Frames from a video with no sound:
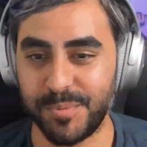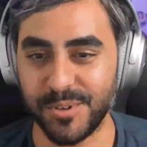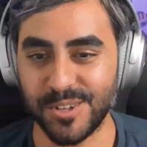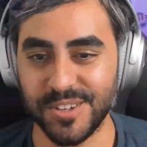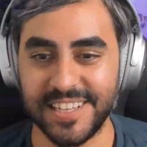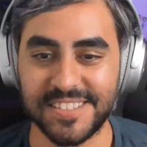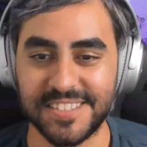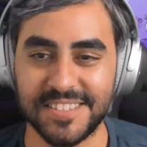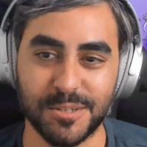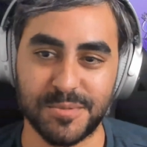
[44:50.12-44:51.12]
We'll put all the
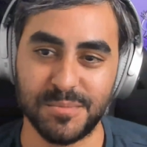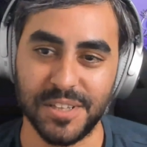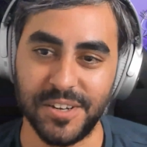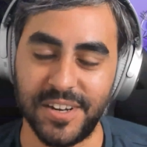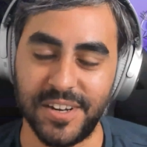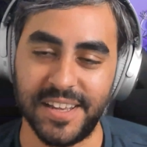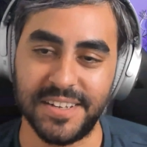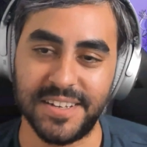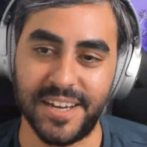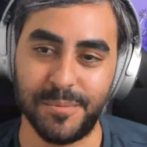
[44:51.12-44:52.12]
links in the description below.
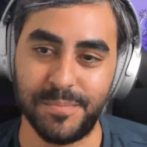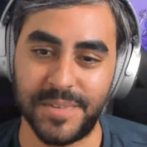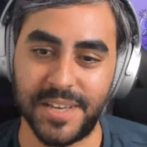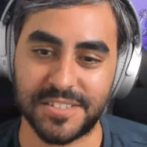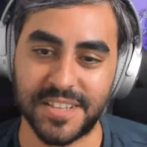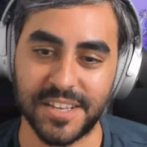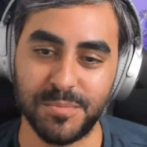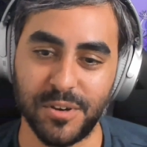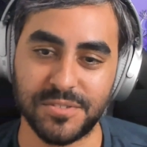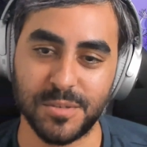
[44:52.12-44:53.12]
And um, yeah, just thank
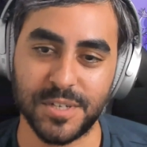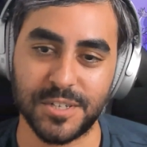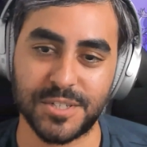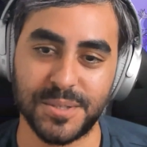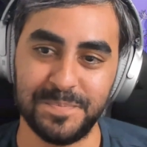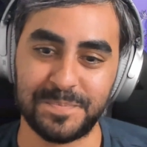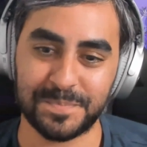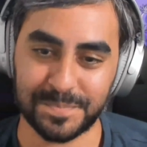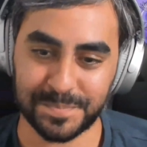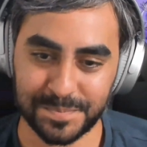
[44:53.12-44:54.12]
you both so much.
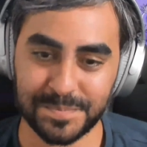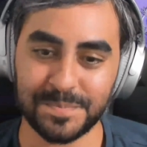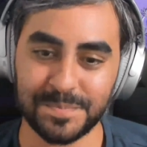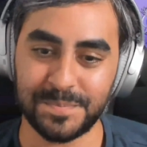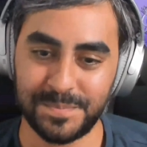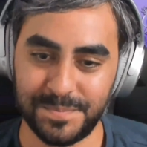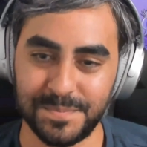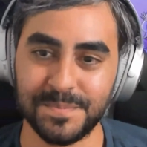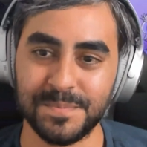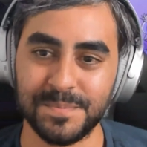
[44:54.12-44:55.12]
Thank you.
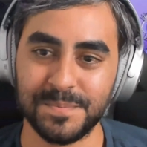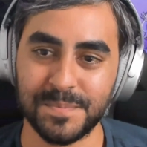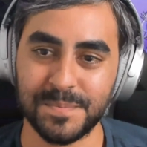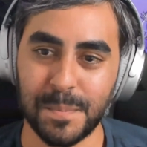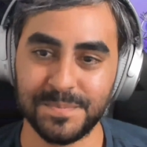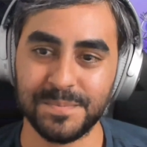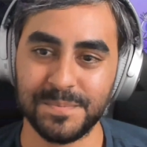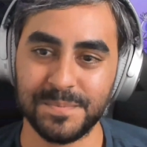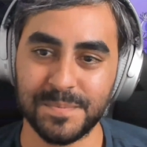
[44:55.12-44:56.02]
Thanks, Dan.